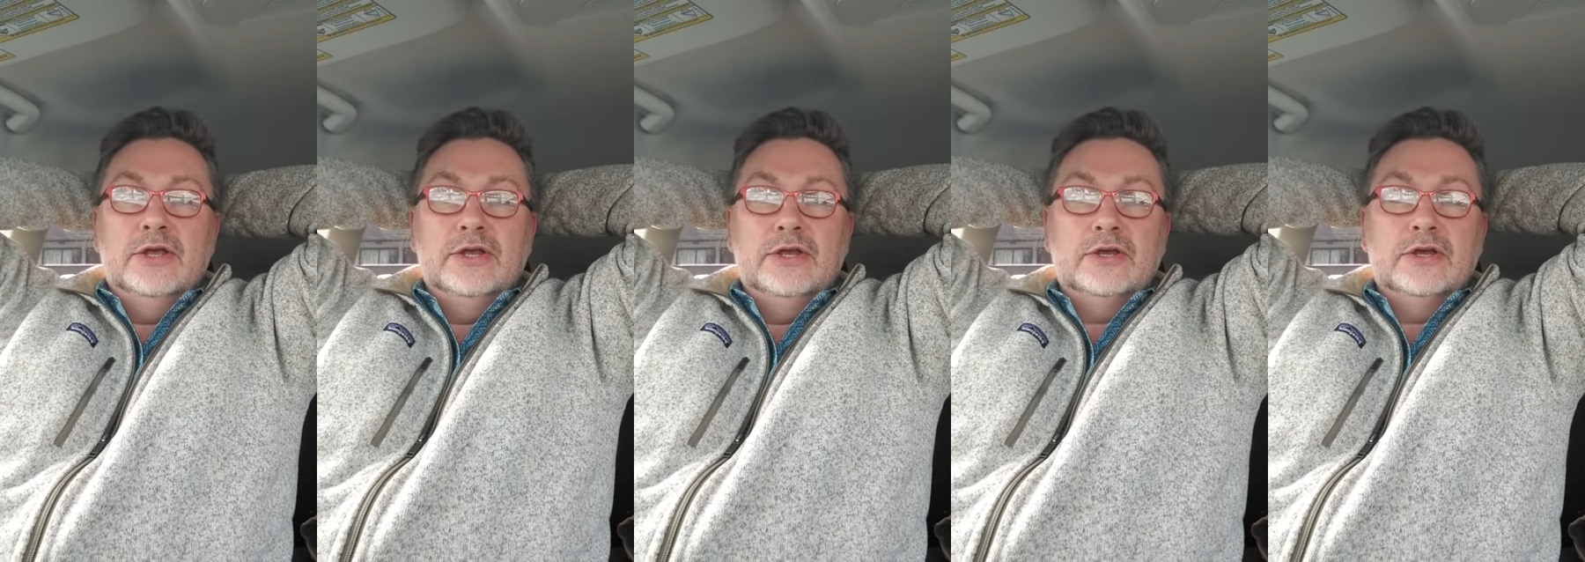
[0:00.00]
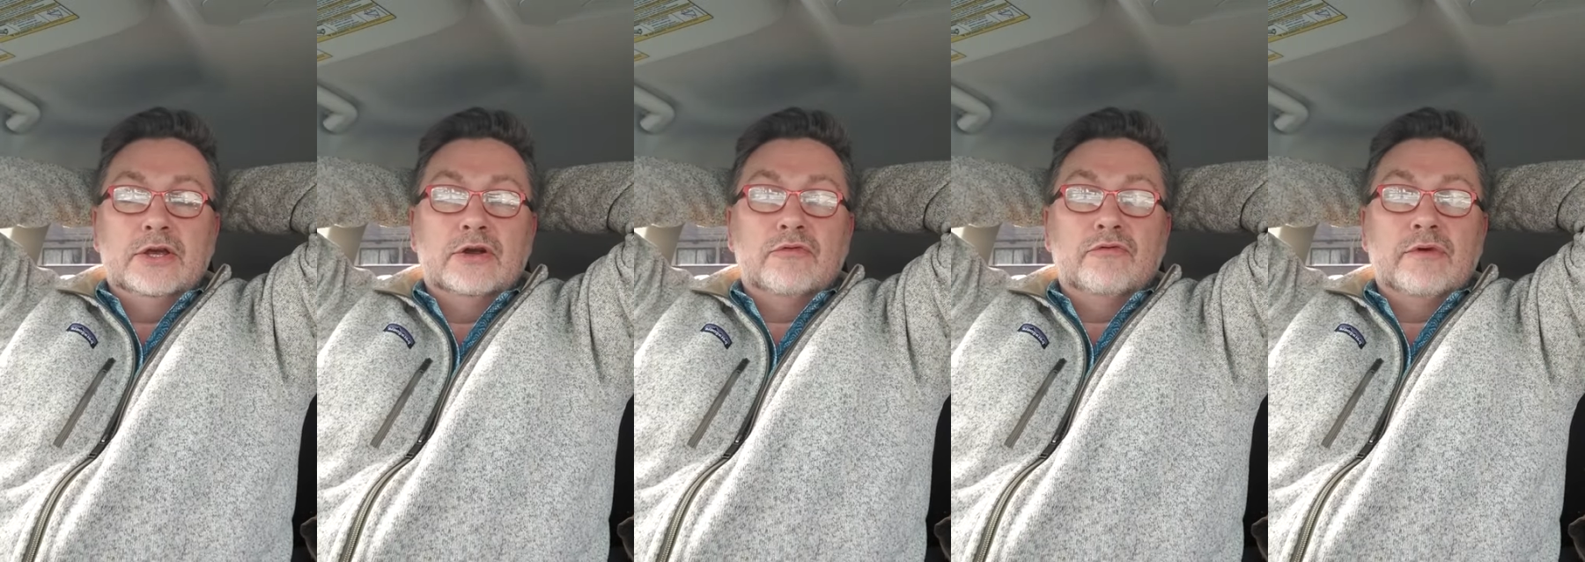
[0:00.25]

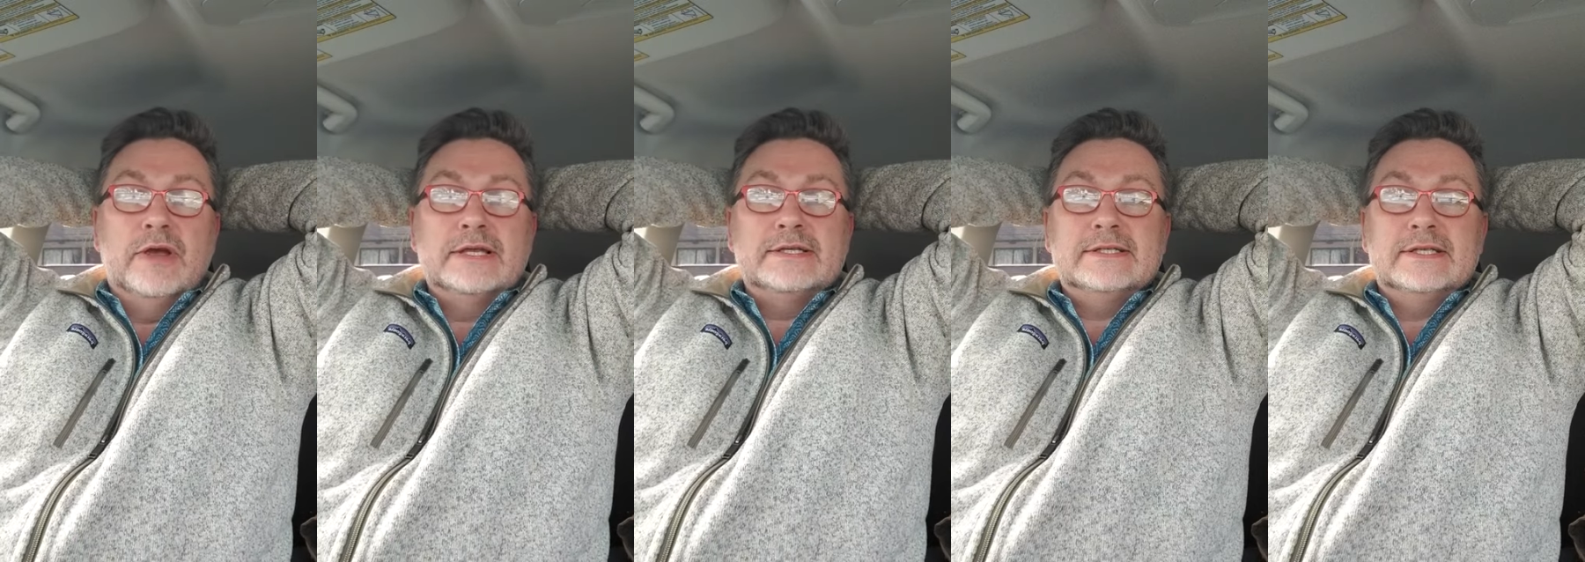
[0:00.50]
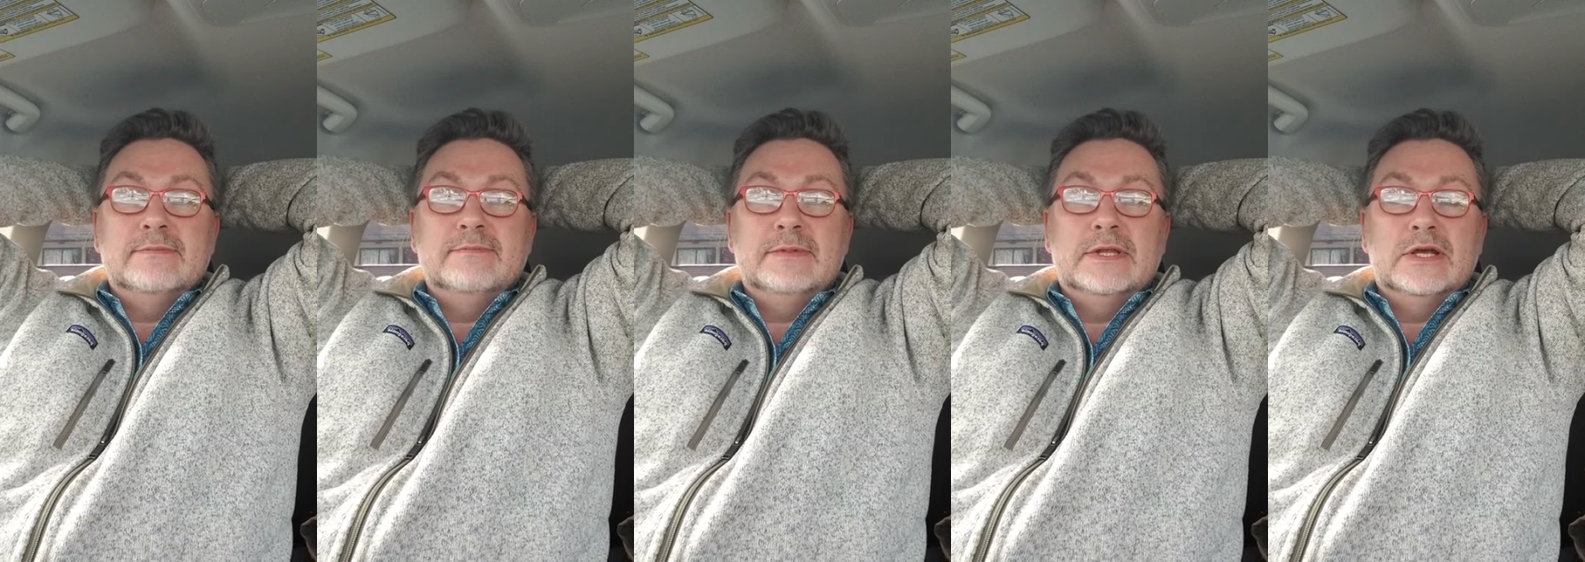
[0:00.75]
You're going to
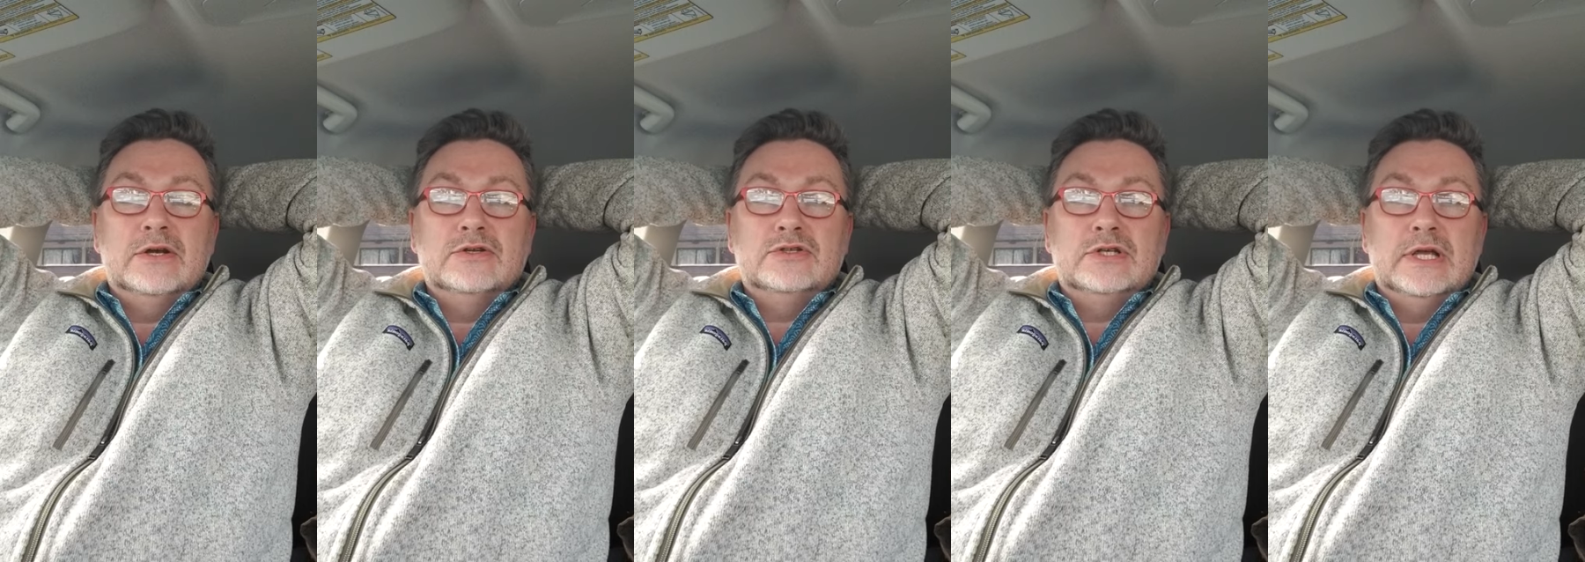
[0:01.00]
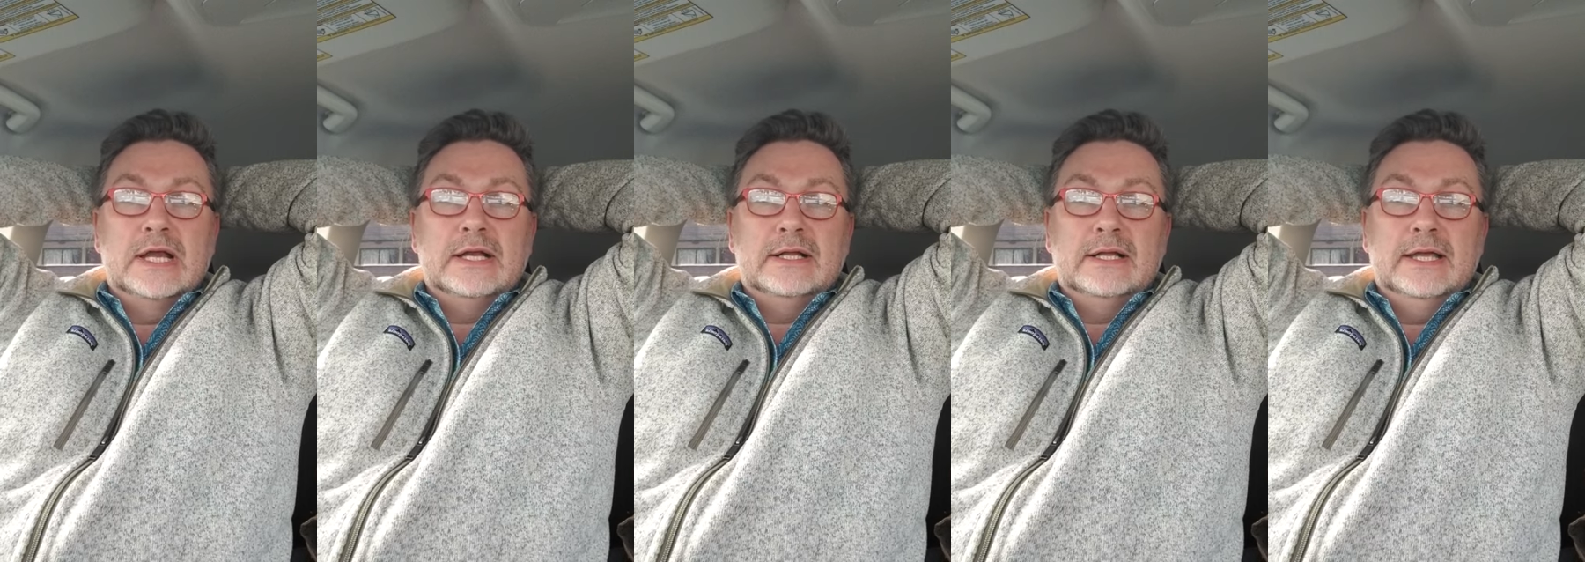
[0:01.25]
rest them there
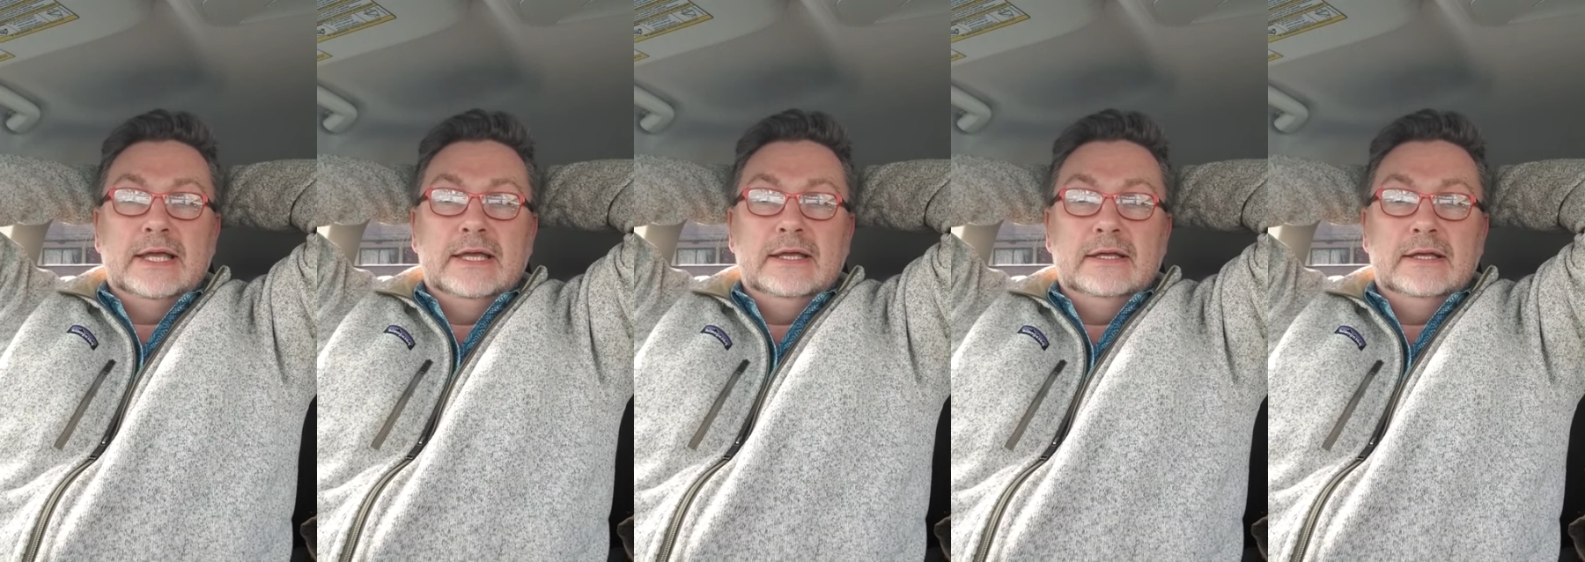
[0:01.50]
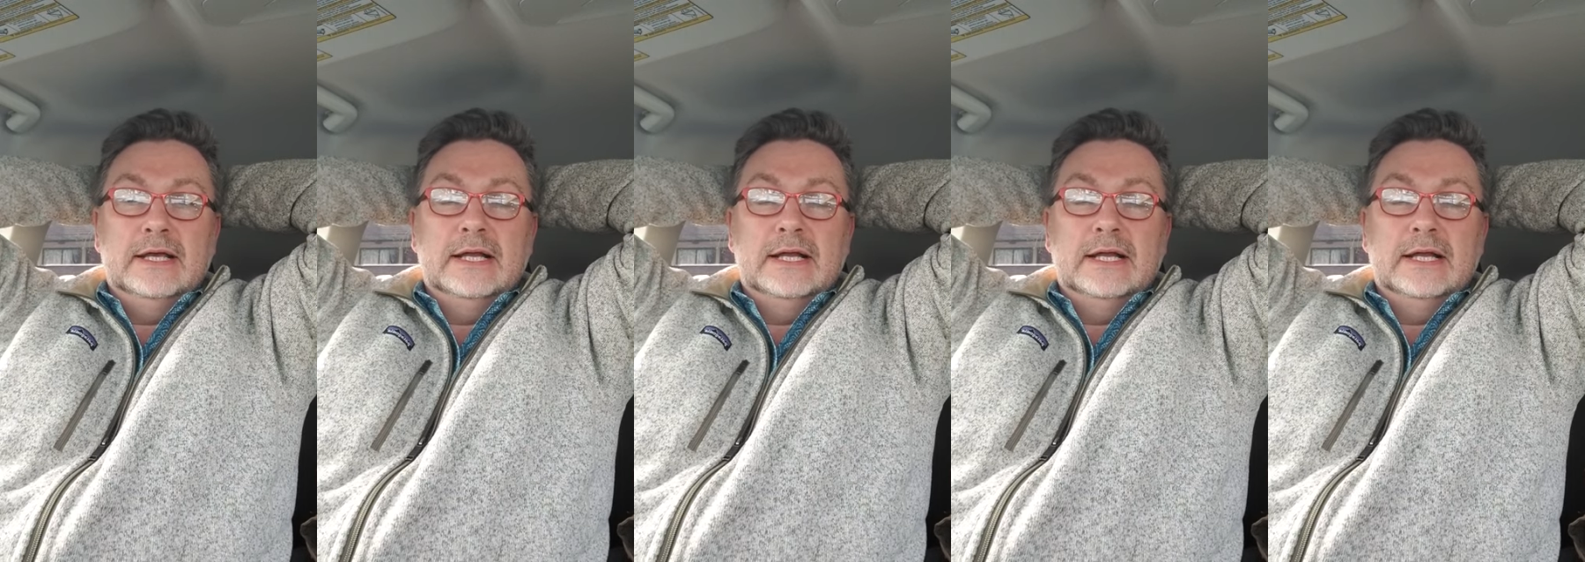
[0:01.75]
gently.